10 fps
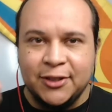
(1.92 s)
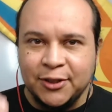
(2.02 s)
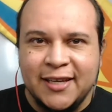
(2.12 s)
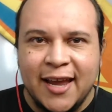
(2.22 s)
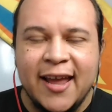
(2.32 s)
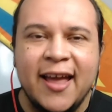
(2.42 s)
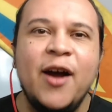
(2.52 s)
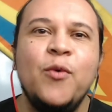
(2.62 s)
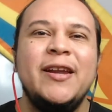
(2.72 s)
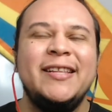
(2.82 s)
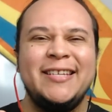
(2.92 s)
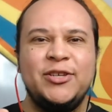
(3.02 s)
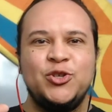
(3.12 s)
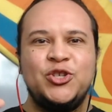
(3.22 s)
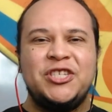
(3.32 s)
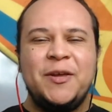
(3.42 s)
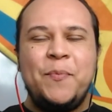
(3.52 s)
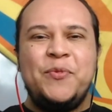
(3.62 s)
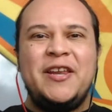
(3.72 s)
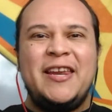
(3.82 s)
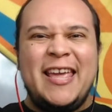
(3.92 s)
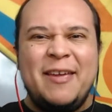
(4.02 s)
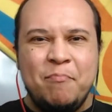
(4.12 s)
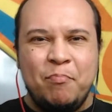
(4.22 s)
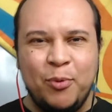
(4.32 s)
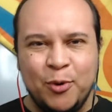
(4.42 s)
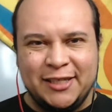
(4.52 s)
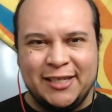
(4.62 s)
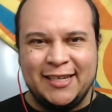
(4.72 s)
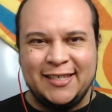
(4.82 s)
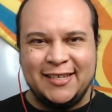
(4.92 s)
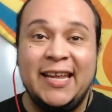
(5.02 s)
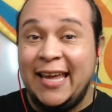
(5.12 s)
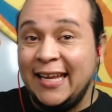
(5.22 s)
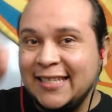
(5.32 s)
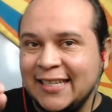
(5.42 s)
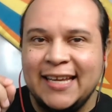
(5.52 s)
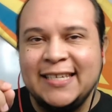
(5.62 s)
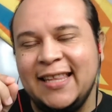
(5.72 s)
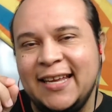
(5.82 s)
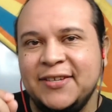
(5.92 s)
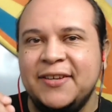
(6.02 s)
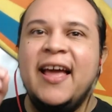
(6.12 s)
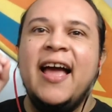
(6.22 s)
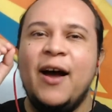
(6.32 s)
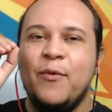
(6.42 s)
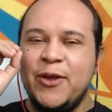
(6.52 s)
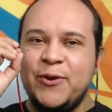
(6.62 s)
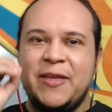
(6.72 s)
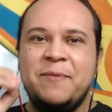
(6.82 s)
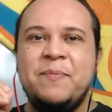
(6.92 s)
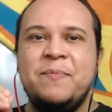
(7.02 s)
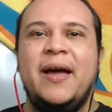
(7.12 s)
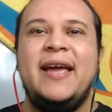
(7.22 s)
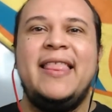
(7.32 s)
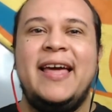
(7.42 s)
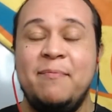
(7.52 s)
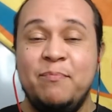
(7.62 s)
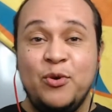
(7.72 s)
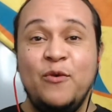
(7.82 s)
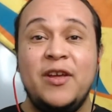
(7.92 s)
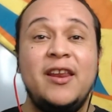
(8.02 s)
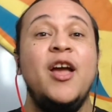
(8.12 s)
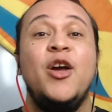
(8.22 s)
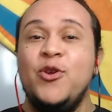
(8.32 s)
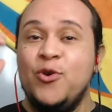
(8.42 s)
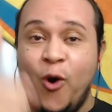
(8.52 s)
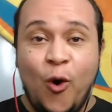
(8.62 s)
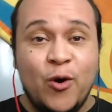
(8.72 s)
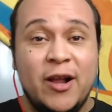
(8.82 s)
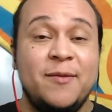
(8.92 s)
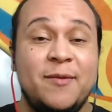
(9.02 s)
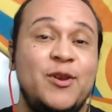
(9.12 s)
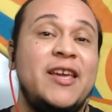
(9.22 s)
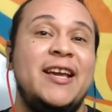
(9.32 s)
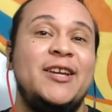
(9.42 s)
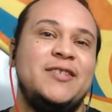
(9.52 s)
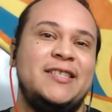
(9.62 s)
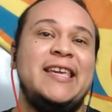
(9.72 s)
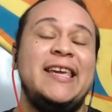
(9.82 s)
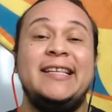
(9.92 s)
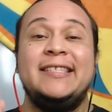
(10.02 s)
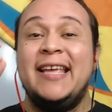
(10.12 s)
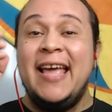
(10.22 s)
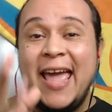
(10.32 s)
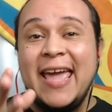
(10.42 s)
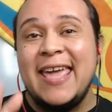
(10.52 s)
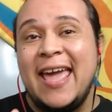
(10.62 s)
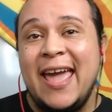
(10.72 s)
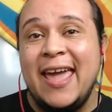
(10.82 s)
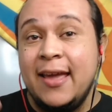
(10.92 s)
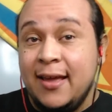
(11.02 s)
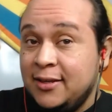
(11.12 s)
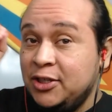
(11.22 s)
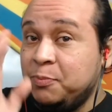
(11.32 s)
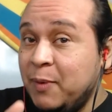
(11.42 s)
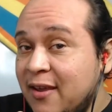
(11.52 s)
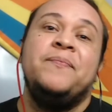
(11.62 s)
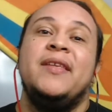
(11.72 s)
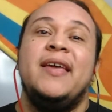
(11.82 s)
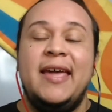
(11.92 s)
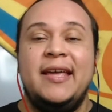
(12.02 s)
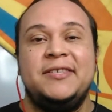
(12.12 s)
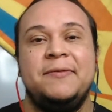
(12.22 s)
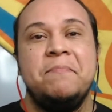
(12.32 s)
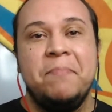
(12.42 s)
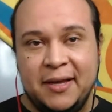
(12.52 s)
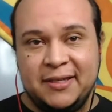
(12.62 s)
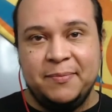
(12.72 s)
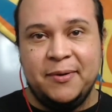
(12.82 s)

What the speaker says: Today, I want to teach you something important. In today's lesson, I want you to keep in mind that improving your oral communication skills, aka speaking, is possible.